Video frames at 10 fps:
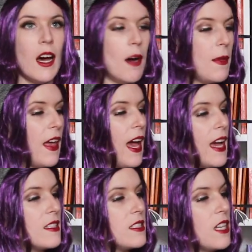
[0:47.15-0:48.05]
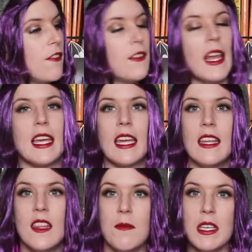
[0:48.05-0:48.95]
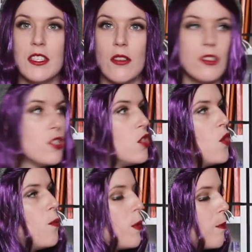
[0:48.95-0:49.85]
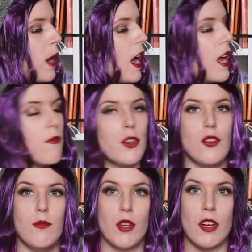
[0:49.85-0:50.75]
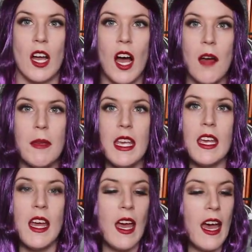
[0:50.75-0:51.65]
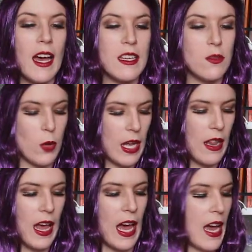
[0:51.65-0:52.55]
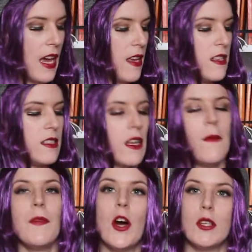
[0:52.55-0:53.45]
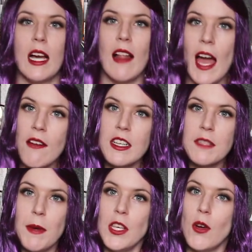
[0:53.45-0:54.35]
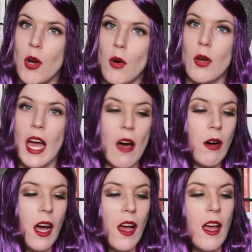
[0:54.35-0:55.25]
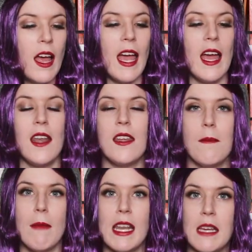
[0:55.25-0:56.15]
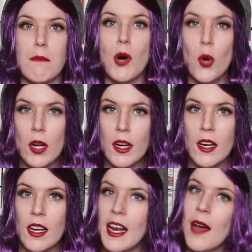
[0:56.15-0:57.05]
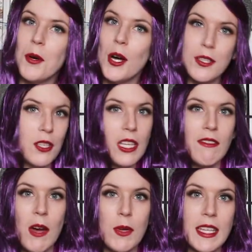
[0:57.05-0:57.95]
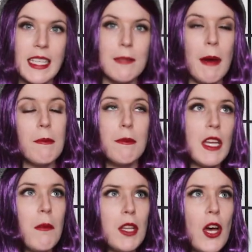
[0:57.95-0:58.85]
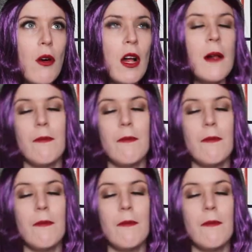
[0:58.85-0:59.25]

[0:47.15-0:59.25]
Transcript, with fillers: Um, and that has stuff like In the Miso Soup by Ryu Murakami, as well as Hotel Iris by Yoko Ogawa, and many more. And I will also leave that one linked down below.